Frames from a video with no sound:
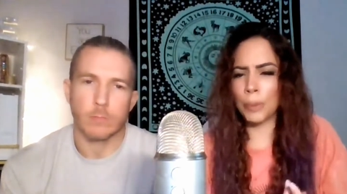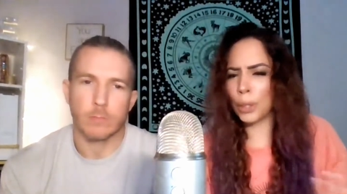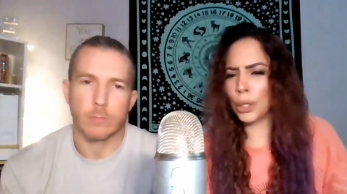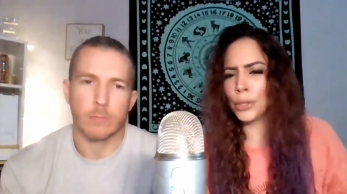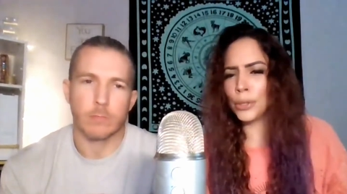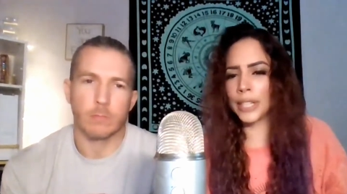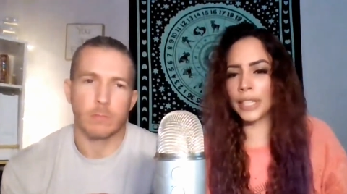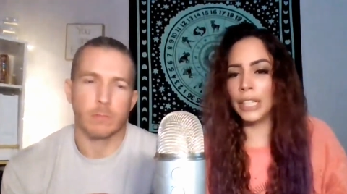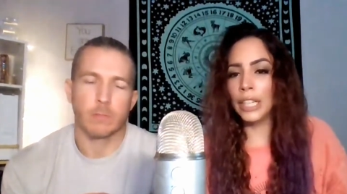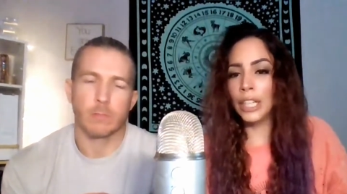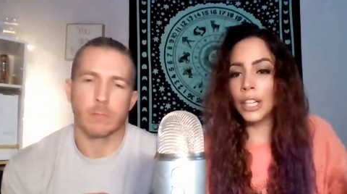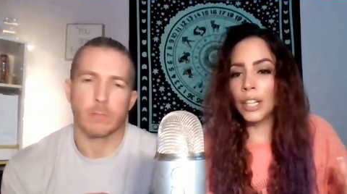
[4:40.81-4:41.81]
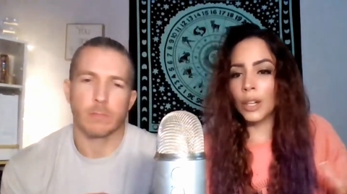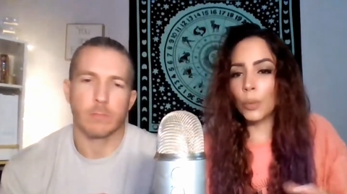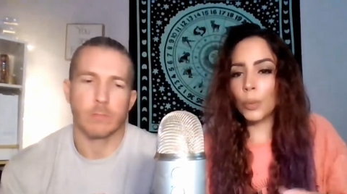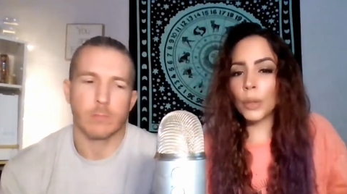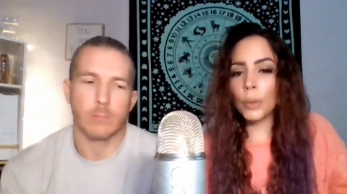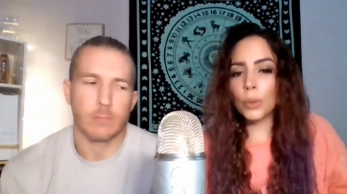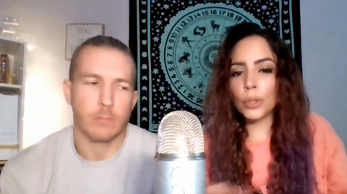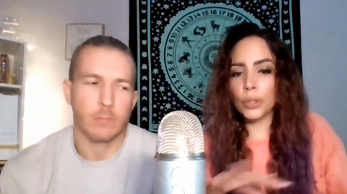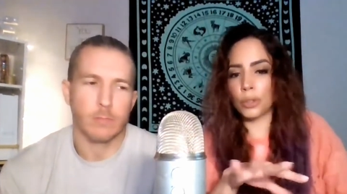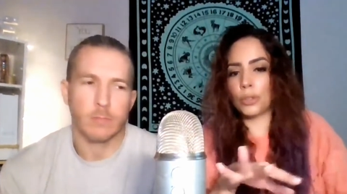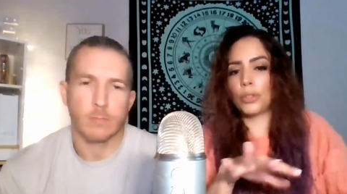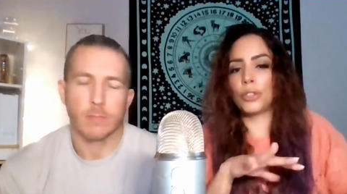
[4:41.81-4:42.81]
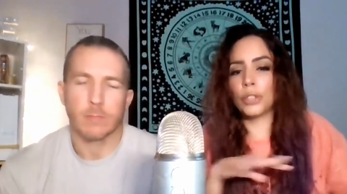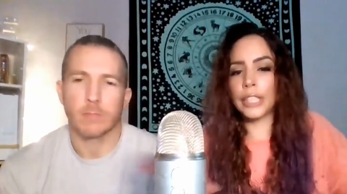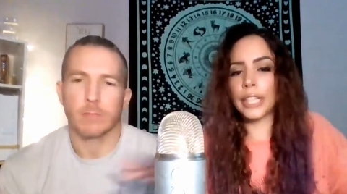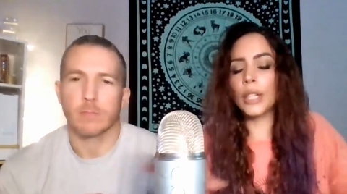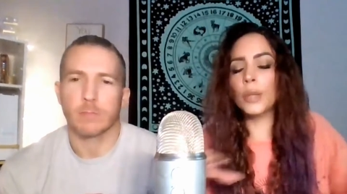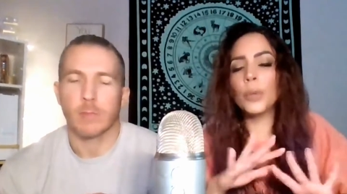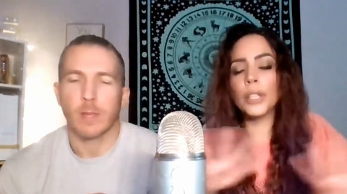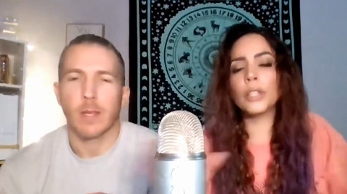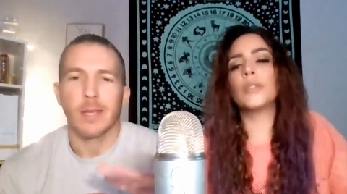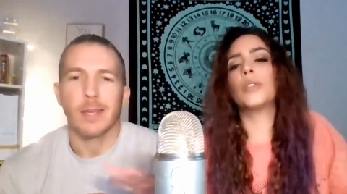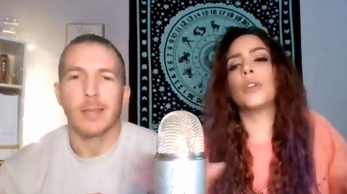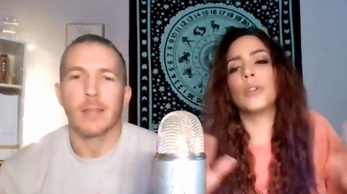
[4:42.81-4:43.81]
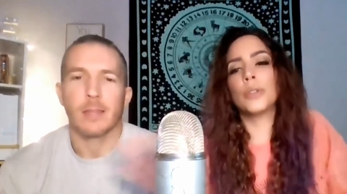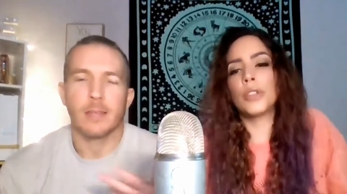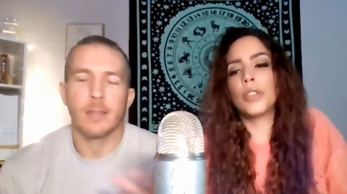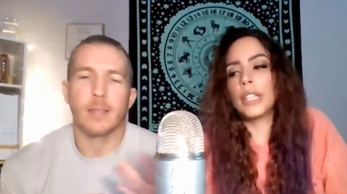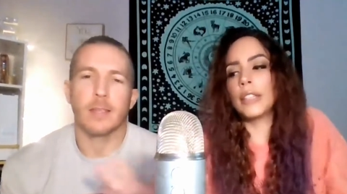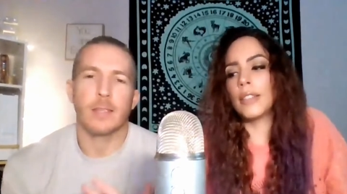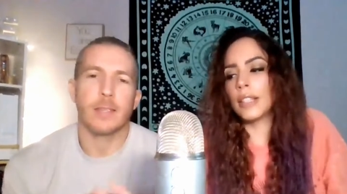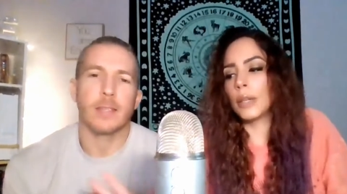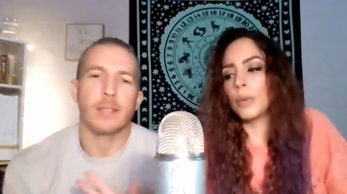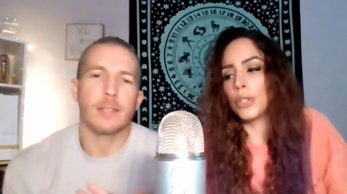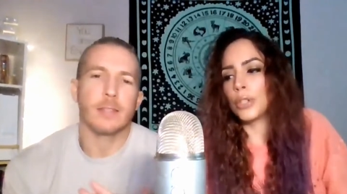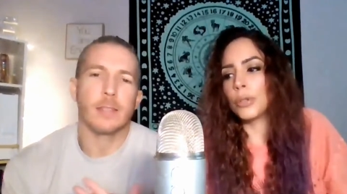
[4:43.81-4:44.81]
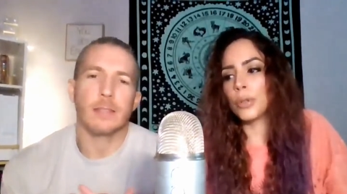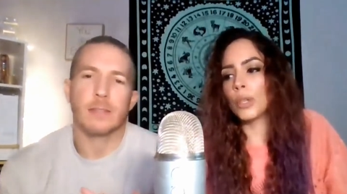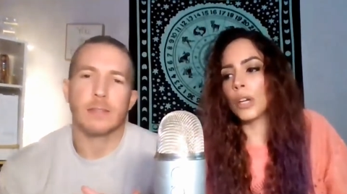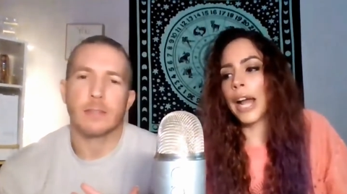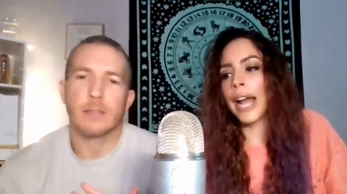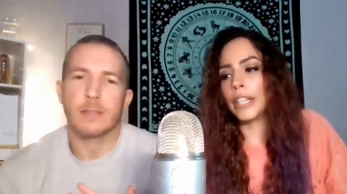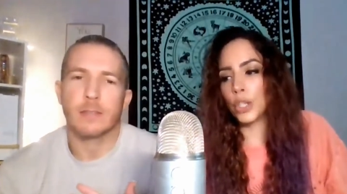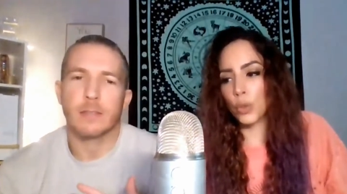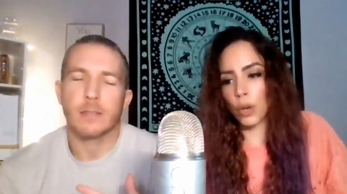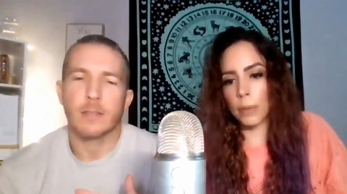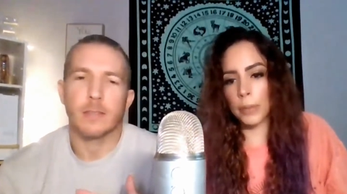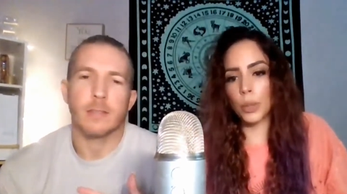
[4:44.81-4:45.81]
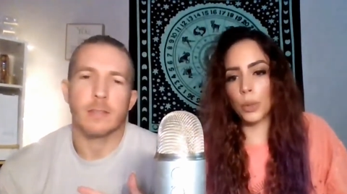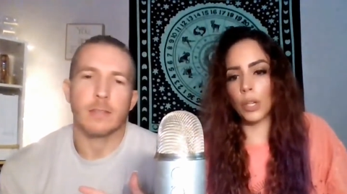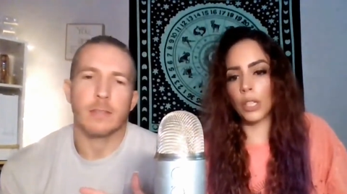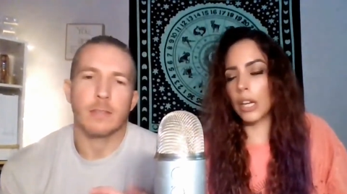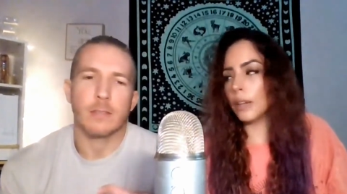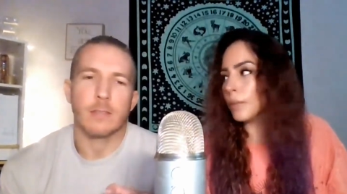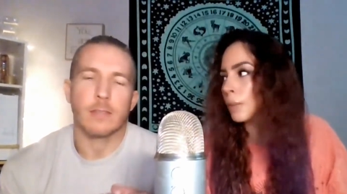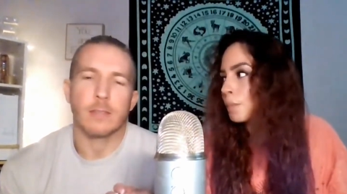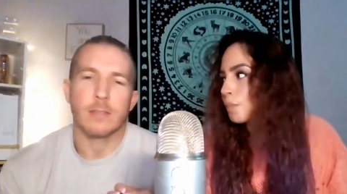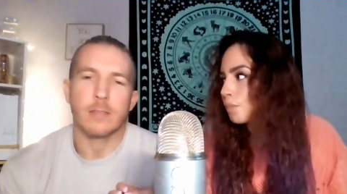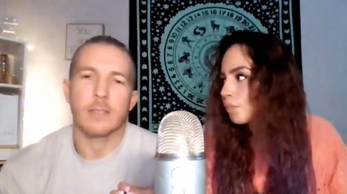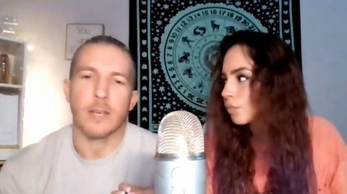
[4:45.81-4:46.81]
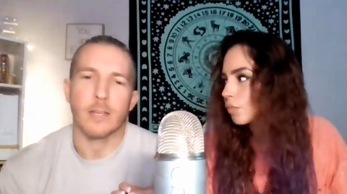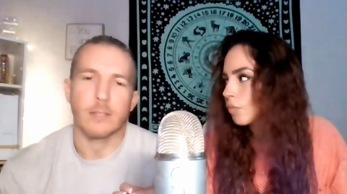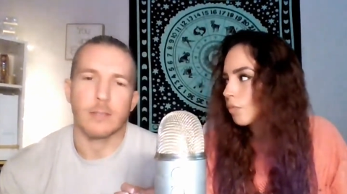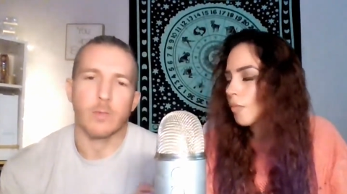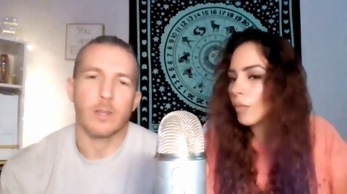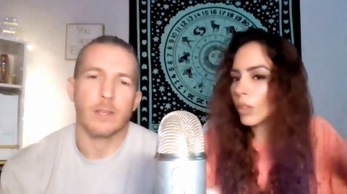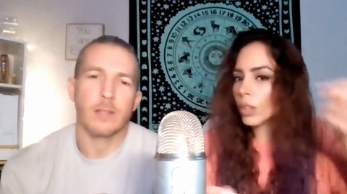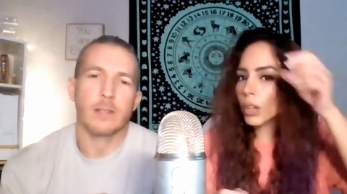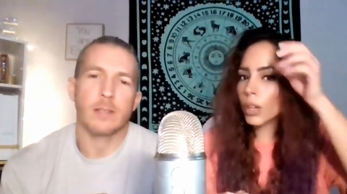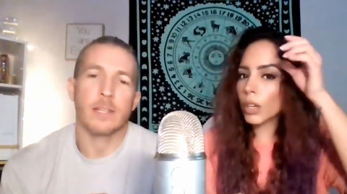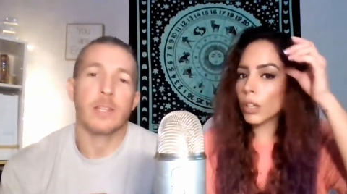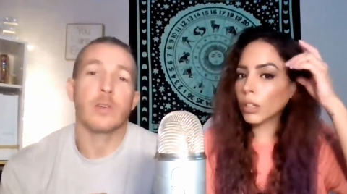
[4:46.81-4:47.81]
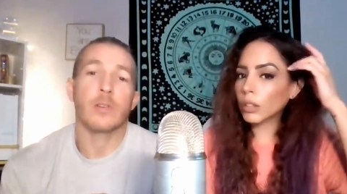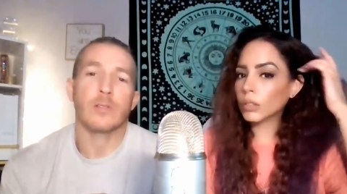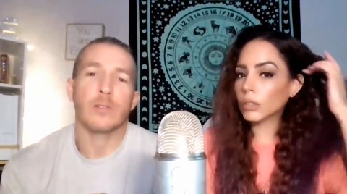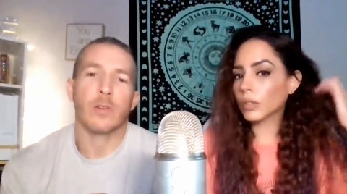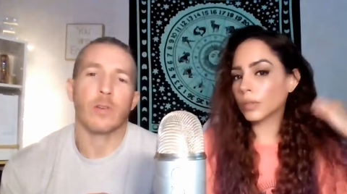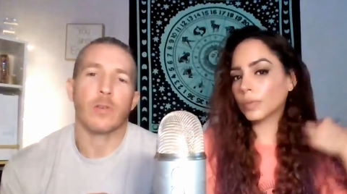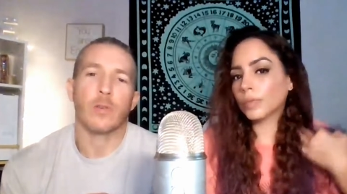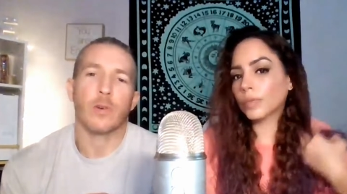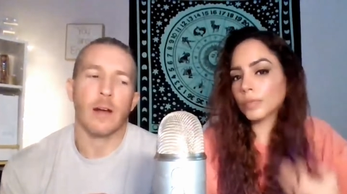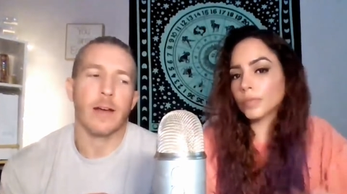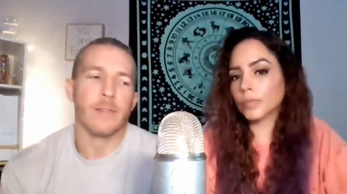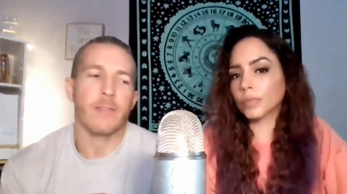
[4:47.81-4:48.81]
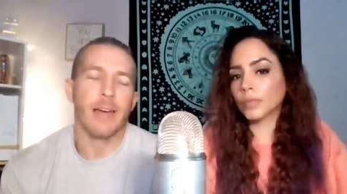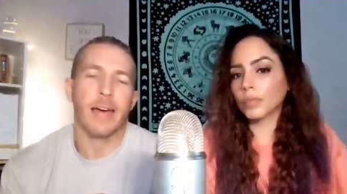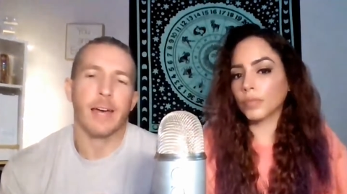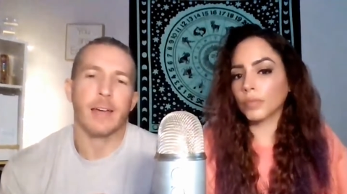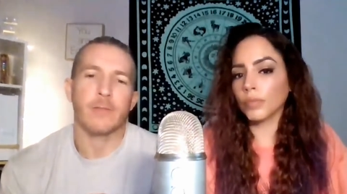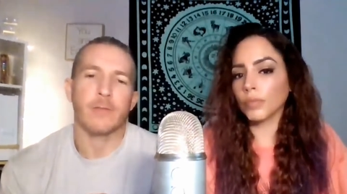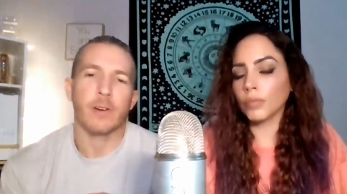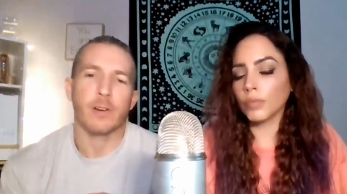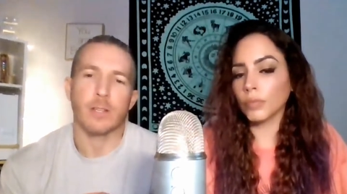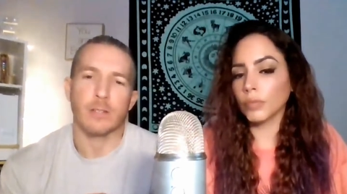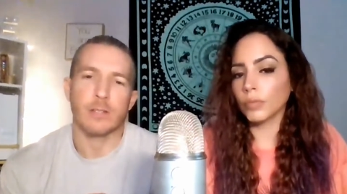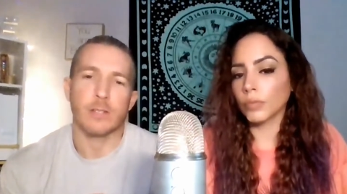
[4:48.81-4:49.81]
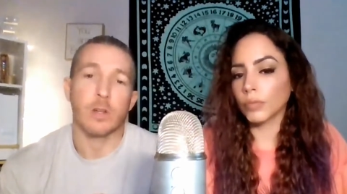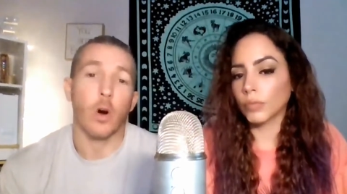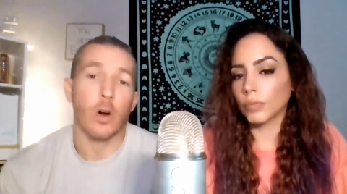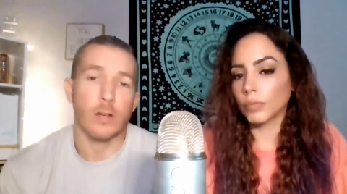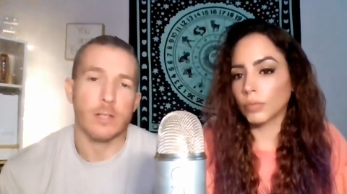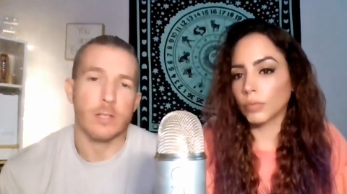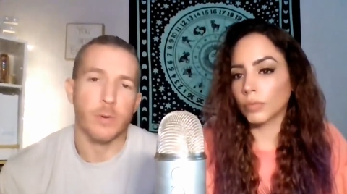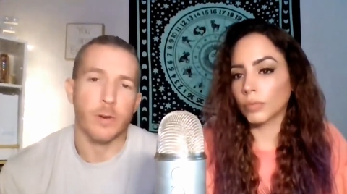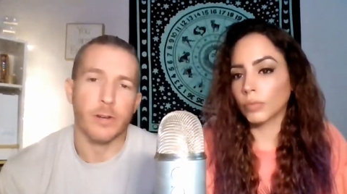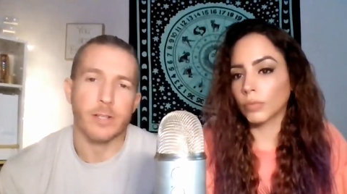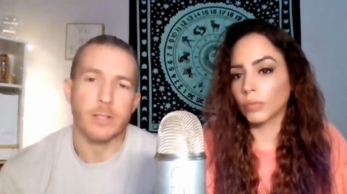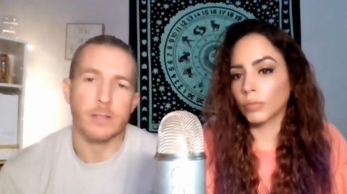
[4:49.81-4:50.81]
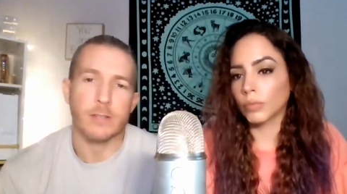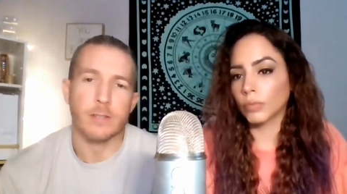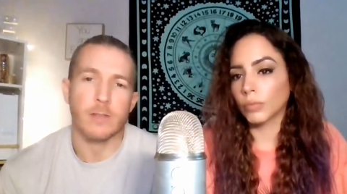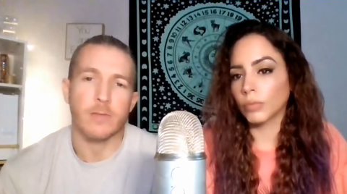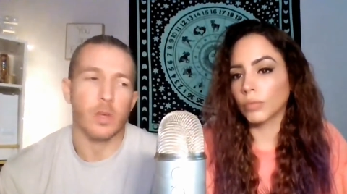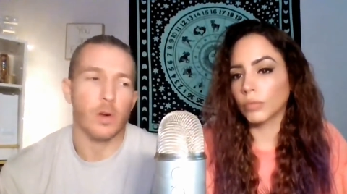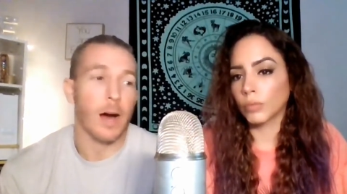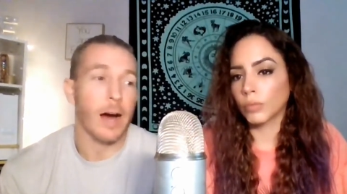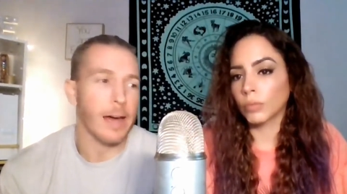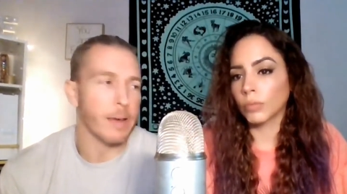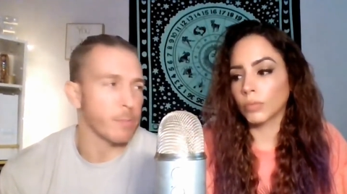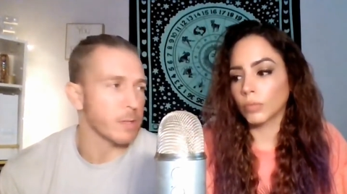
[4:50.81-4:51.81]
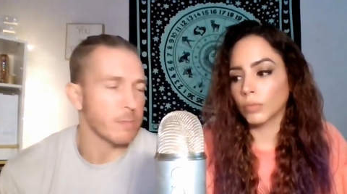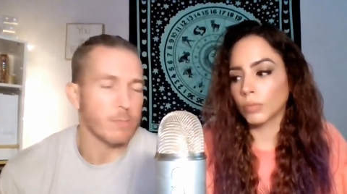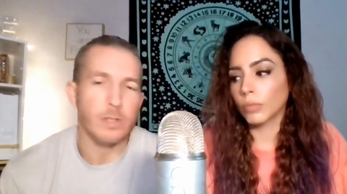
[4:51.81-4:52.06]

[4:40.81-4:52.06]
Speaker 1: the birds. Like, we were getting rid of all the things that were just adding drama to our lives.
Speaker 2: Yes. We, neither her nor I have had very good dog experiences, even though I am a